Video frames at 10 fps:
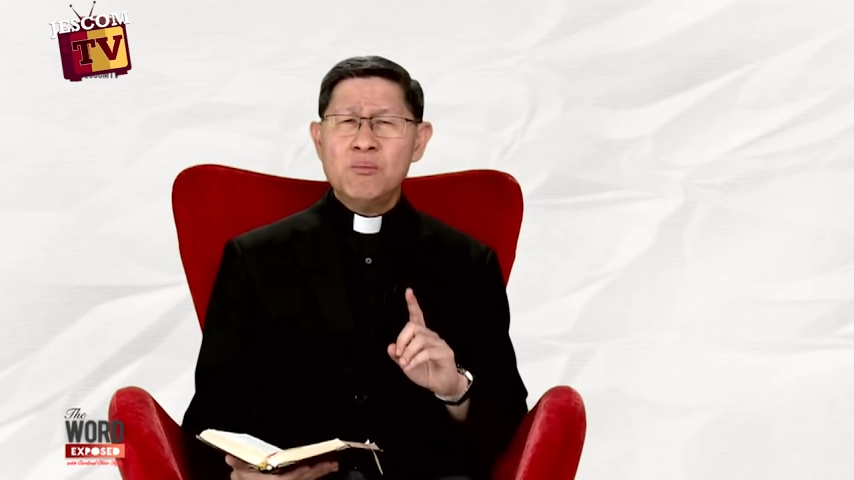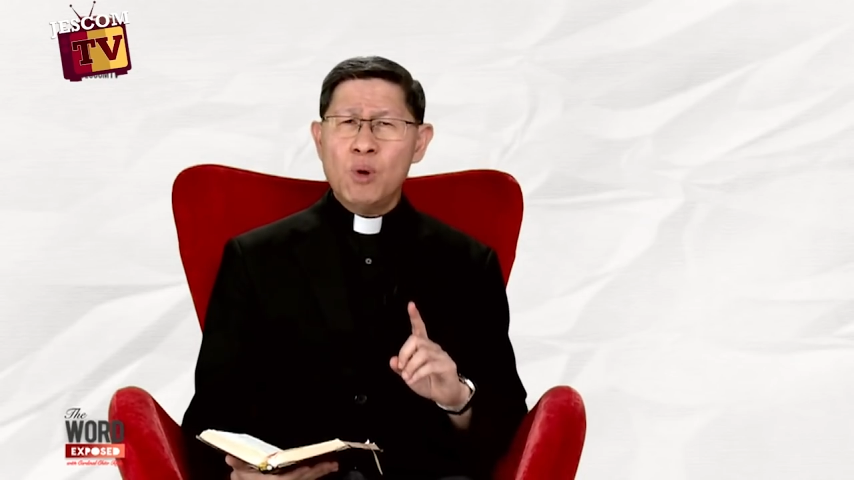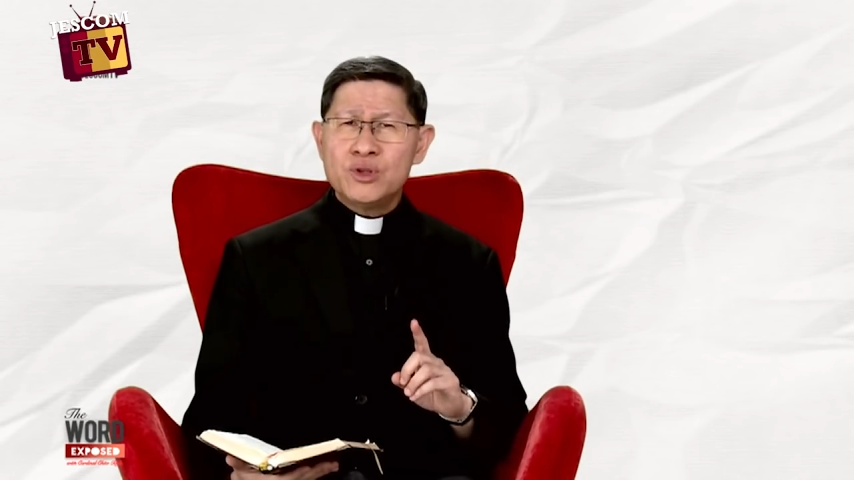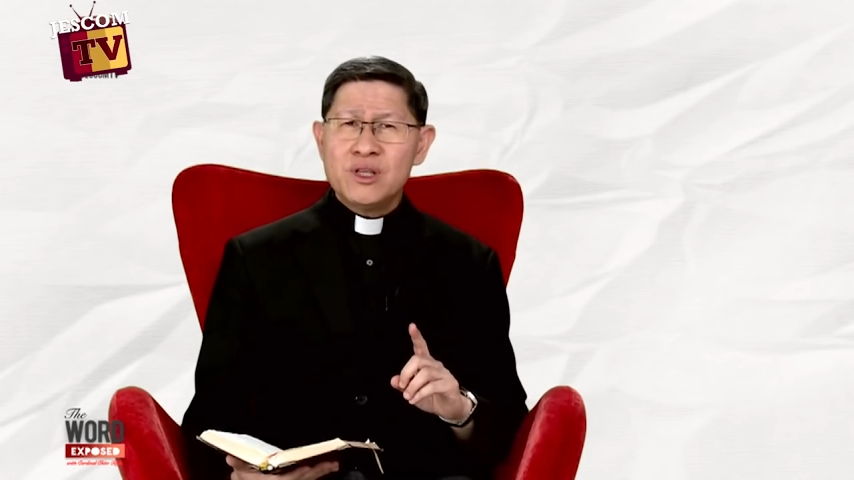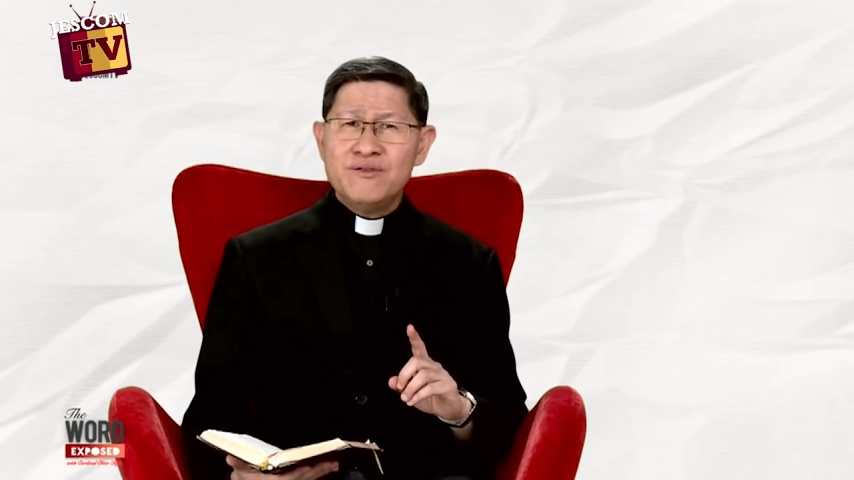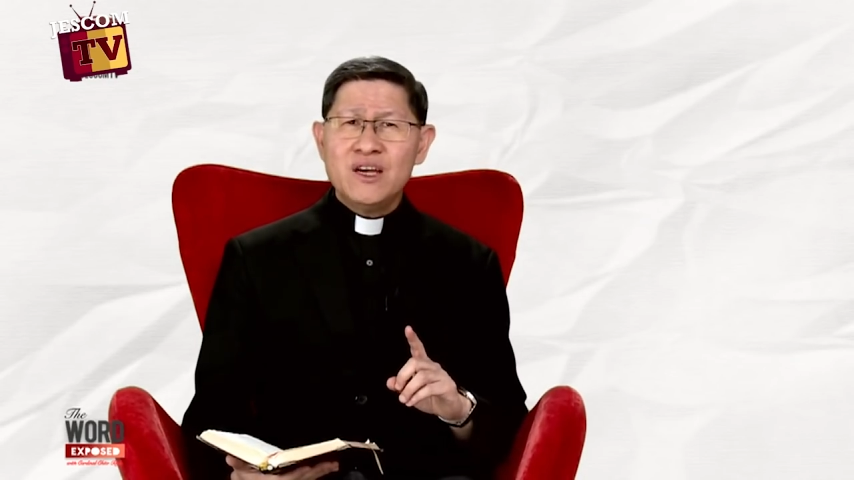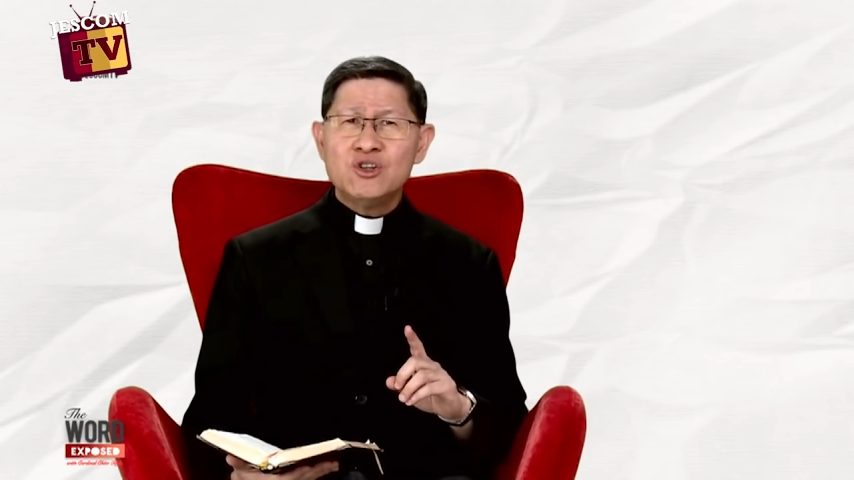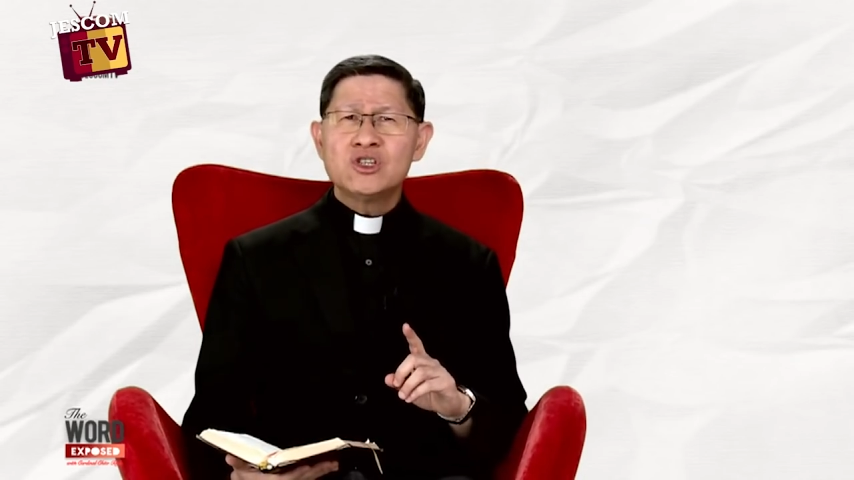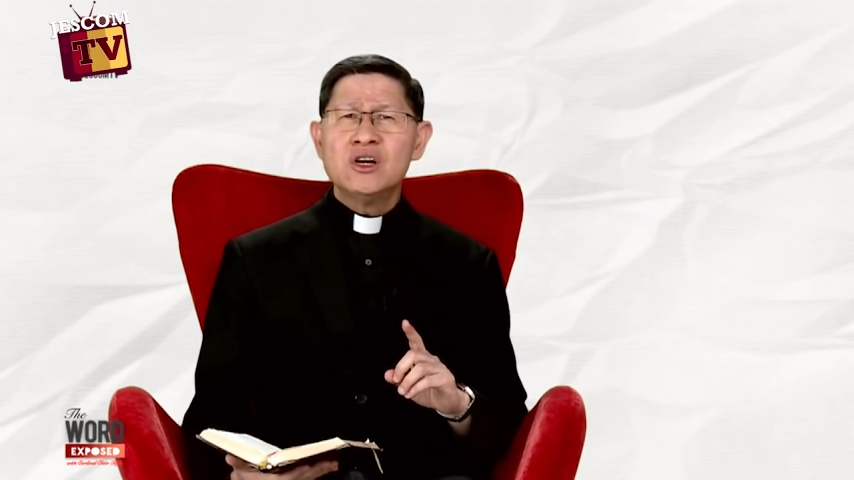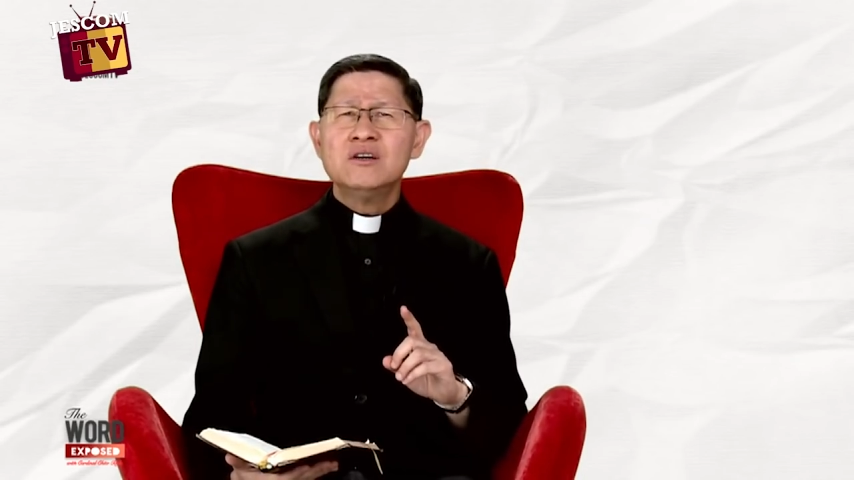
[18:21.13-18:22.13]

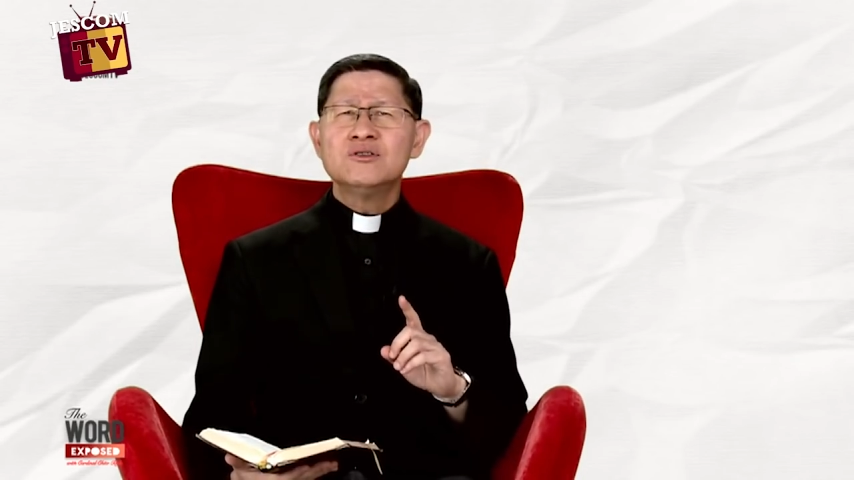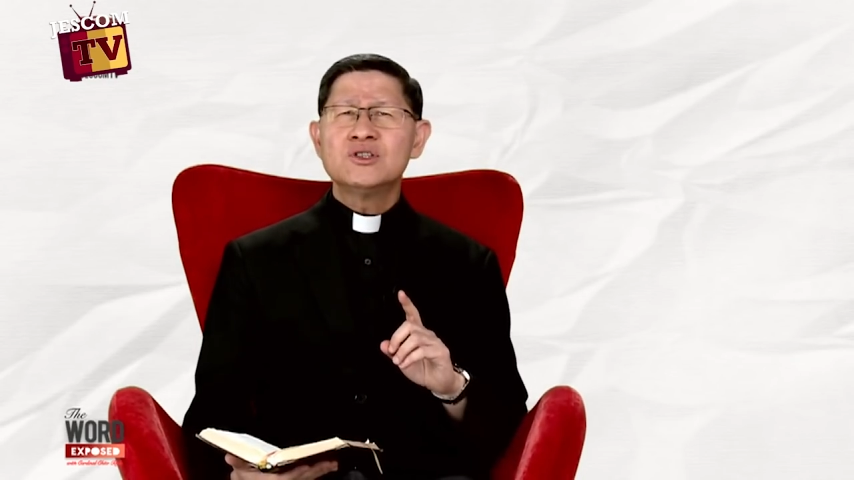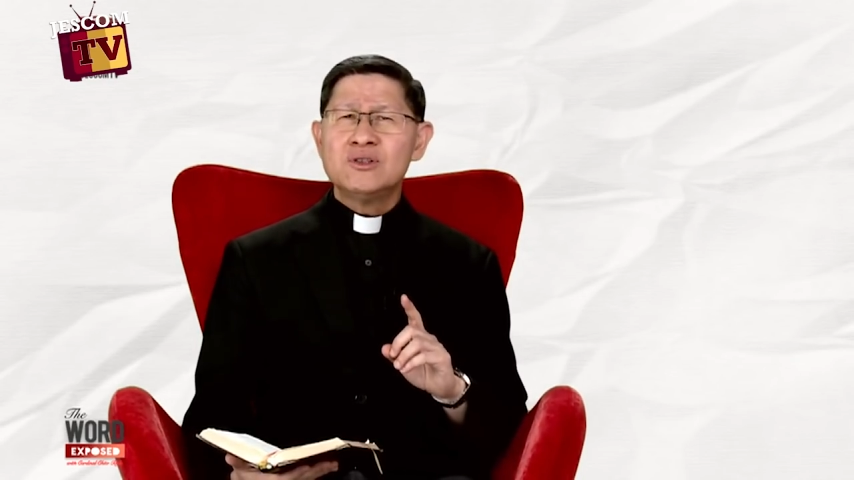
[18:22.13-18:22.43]
motivations,